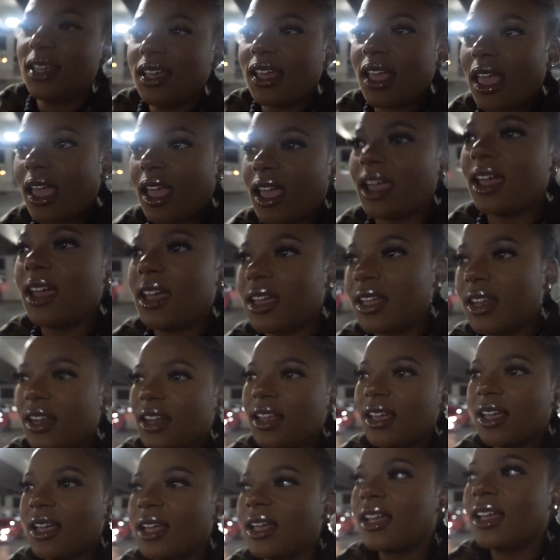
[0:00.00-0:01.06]
And
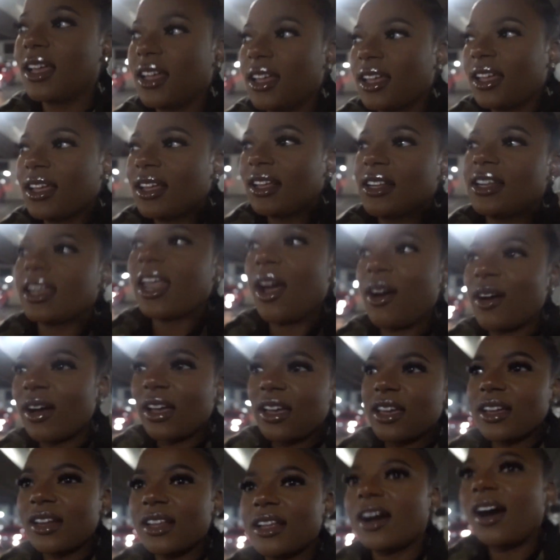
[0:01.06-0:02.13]
now I
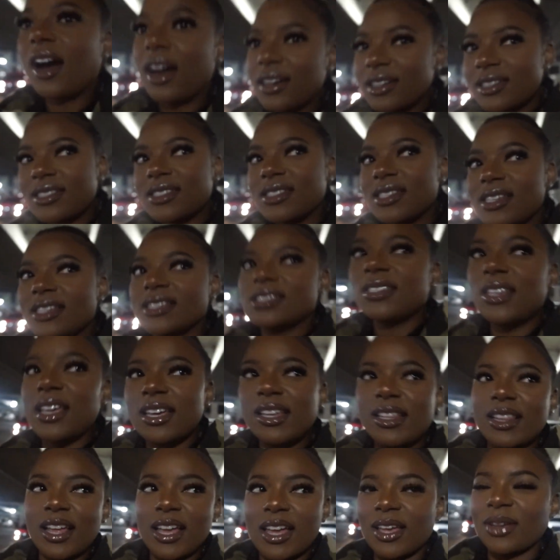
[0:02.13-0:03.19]
could honestly
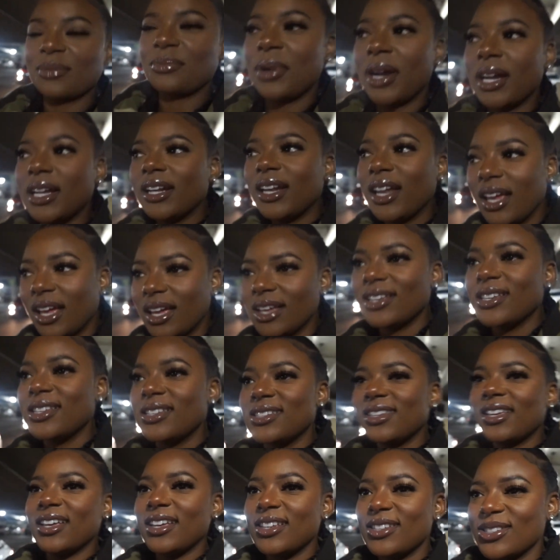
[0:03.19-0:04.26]
say, like, my
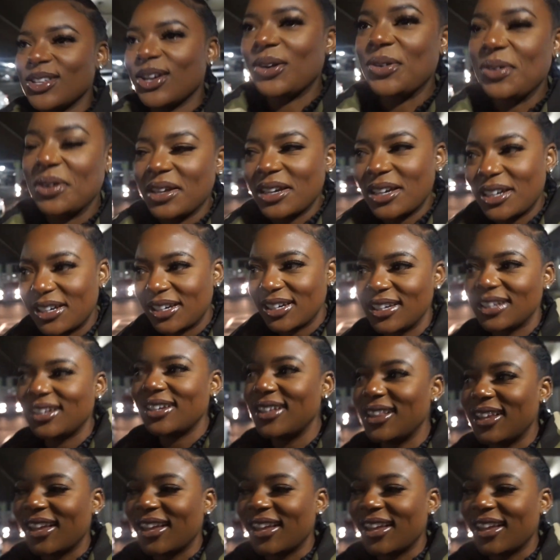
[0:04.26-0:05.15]
day is going good.